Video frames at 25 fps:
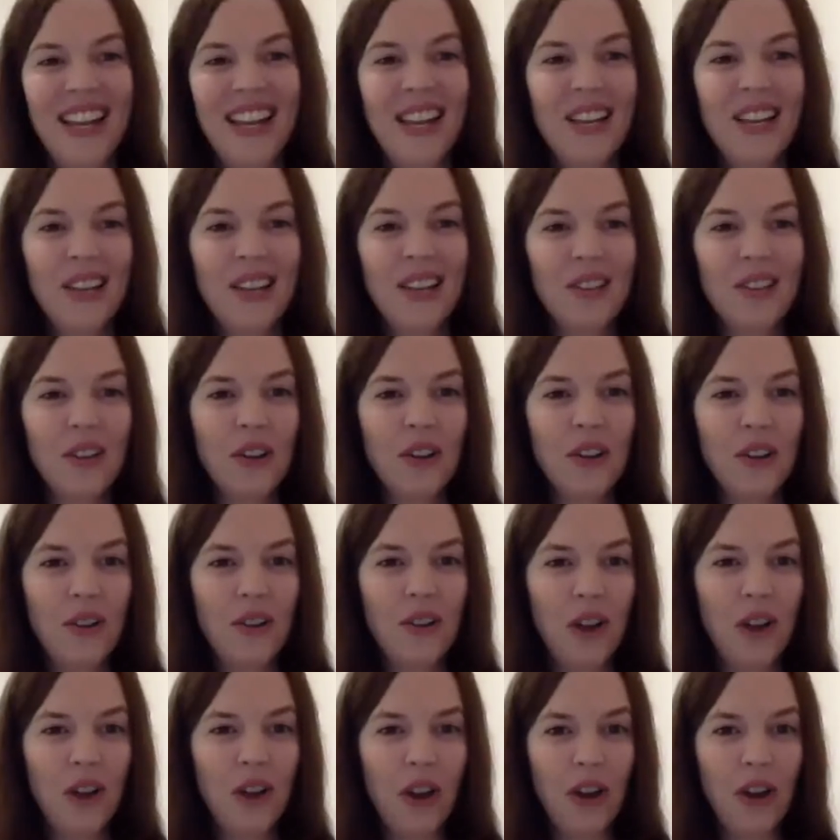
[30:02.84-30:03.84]
so
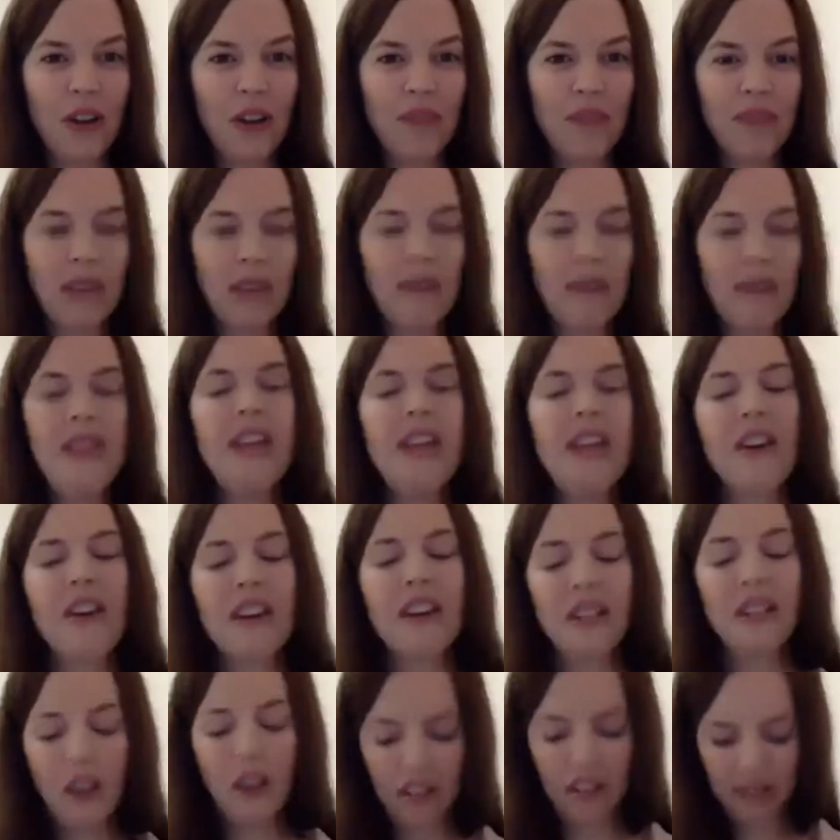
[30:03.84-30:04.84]
there are
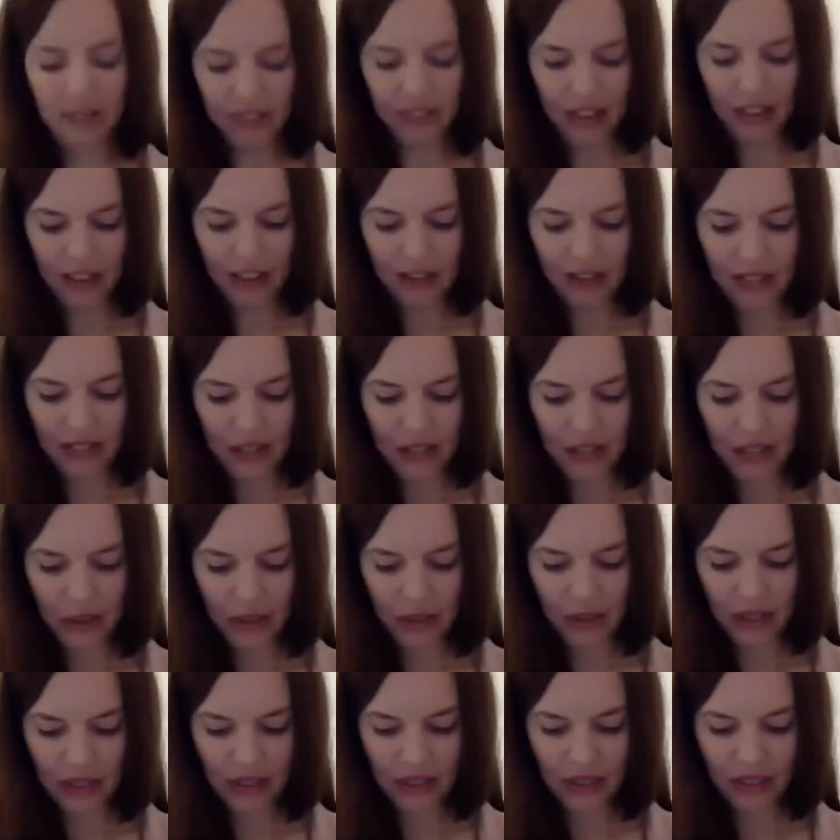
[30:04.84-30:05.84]
a lot of kind of
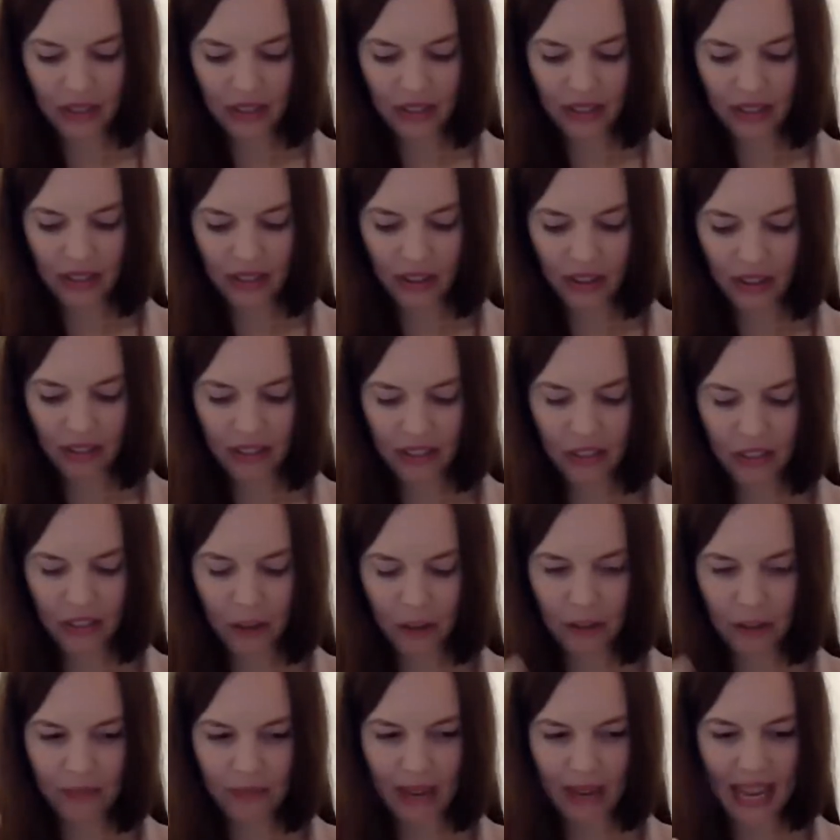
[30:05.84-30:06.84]
resources. Off the
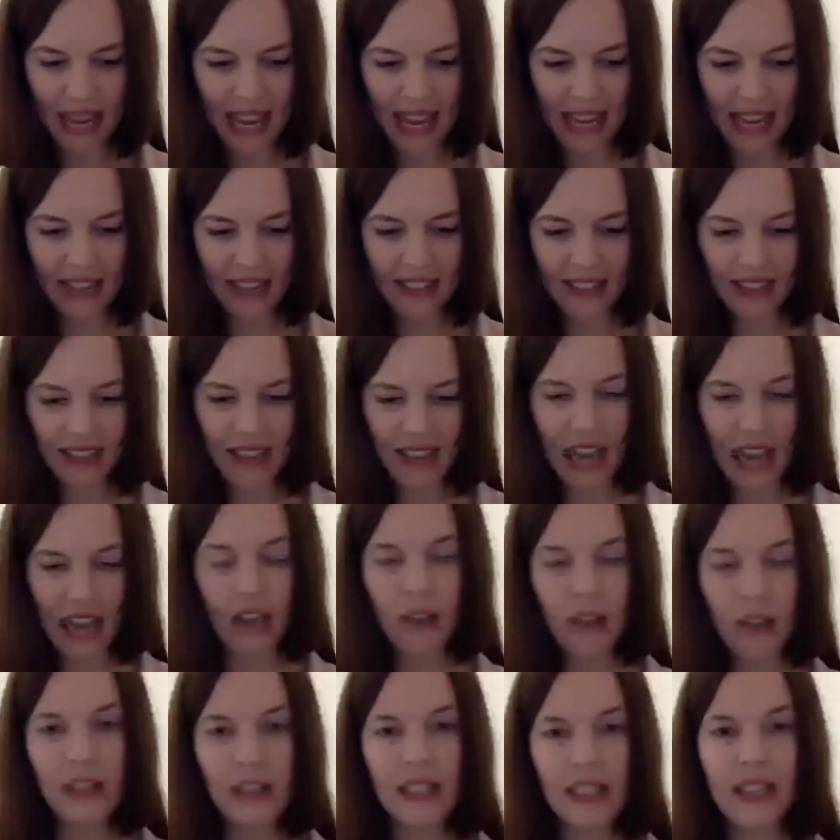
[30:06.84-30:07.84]
top of my head
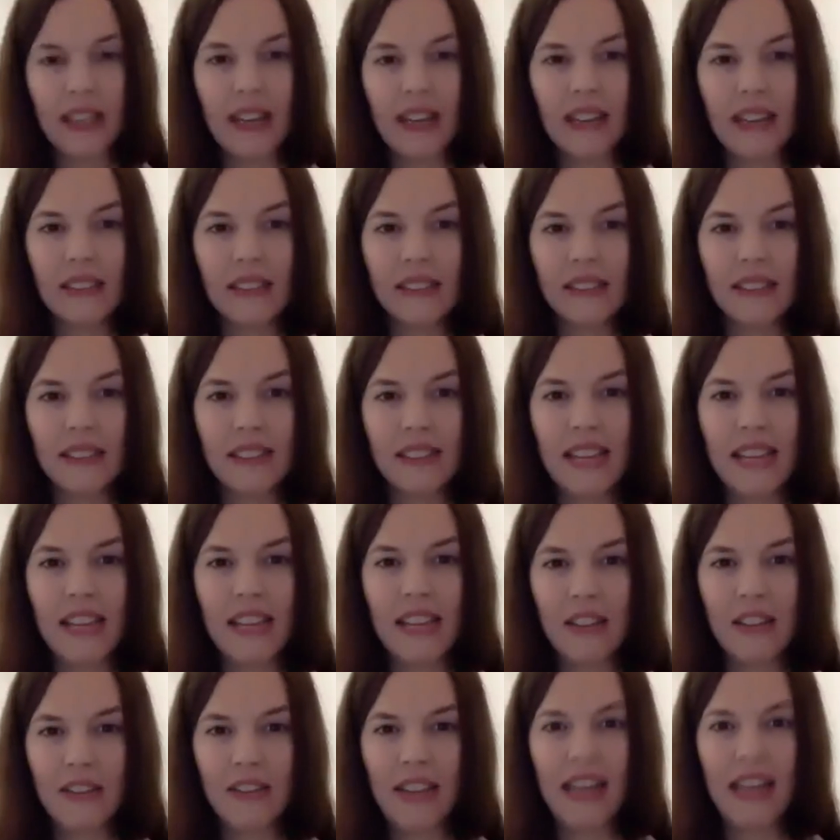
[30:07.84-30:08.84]
now, I can't
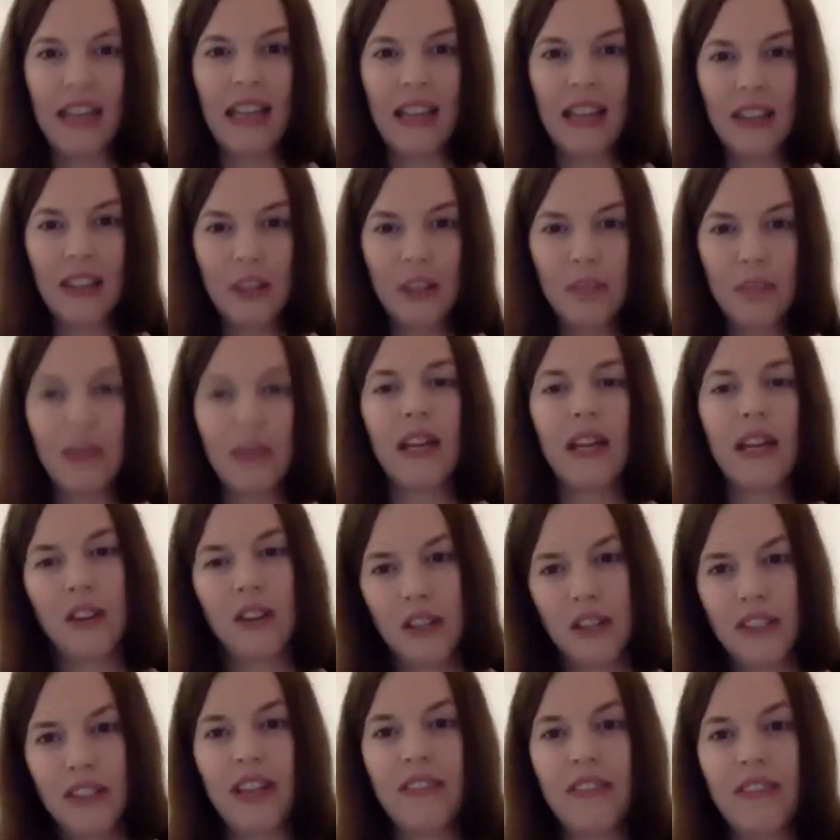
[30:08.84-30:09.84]
think of any others, but I know
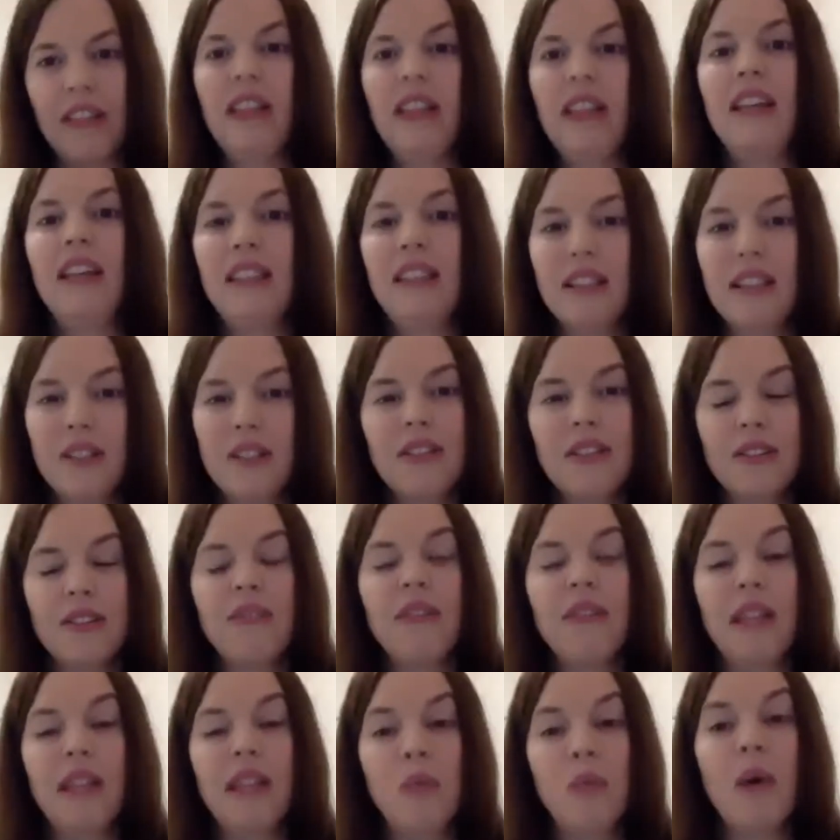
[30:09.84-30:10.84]
definitely that she's
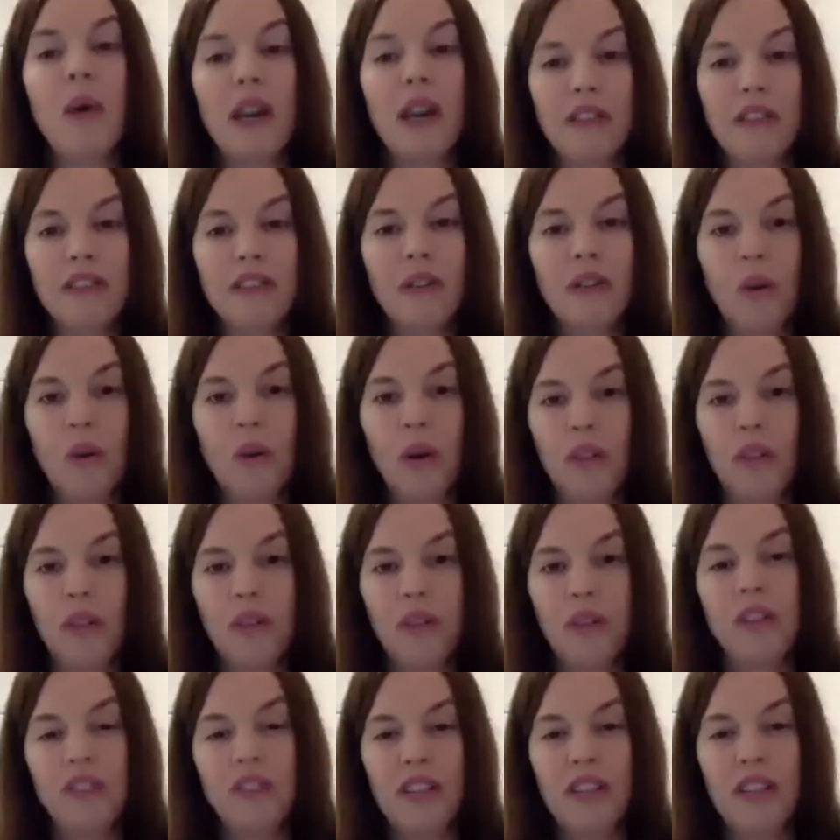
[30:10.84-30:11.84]
a really wonderful author,
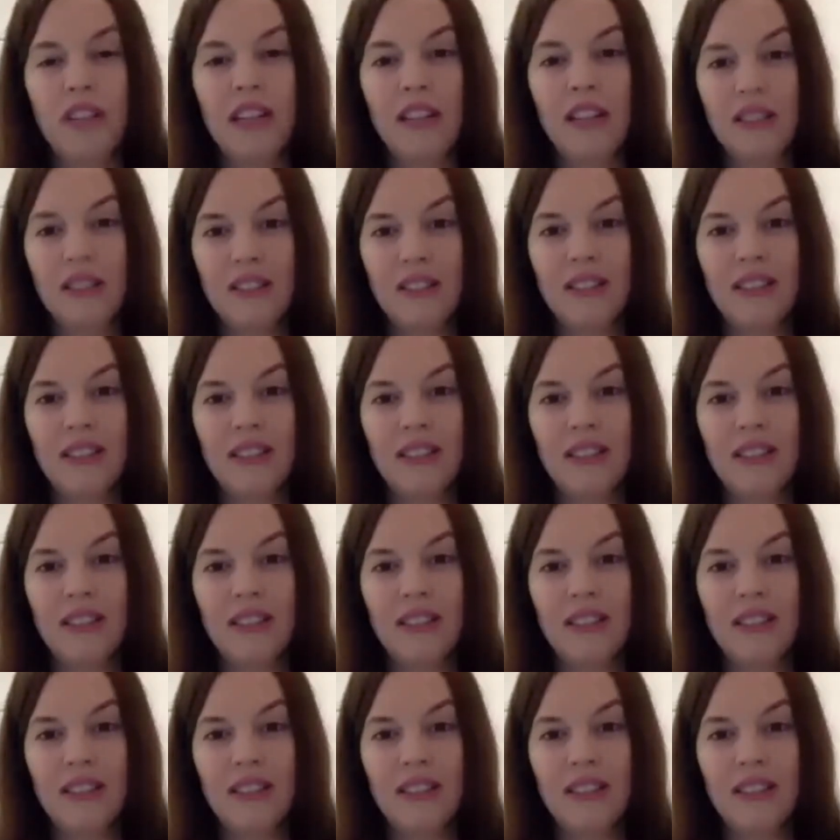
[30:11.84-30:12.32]
and she's